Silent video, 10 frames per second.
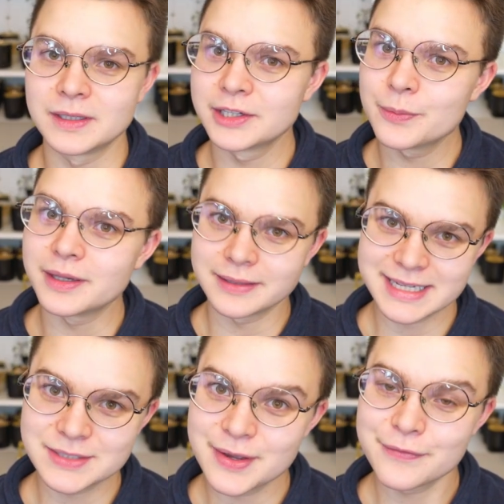a little bit
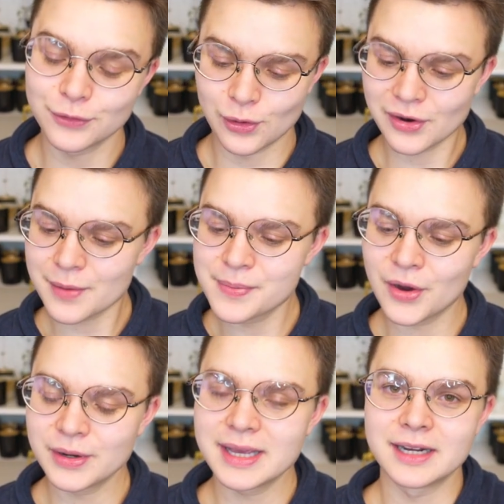less of a floral
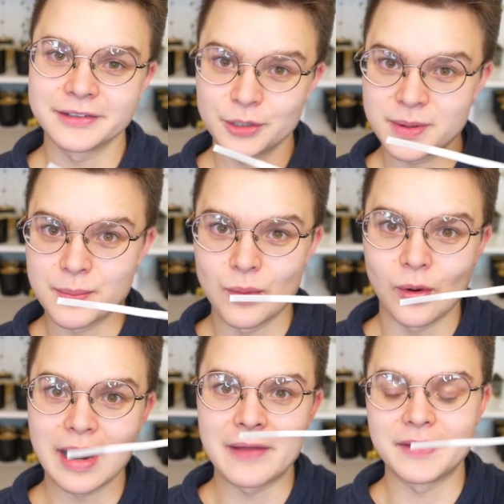component and a little bit
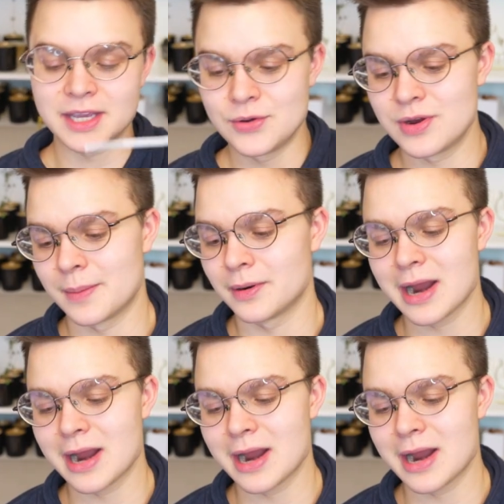more on the cucumber.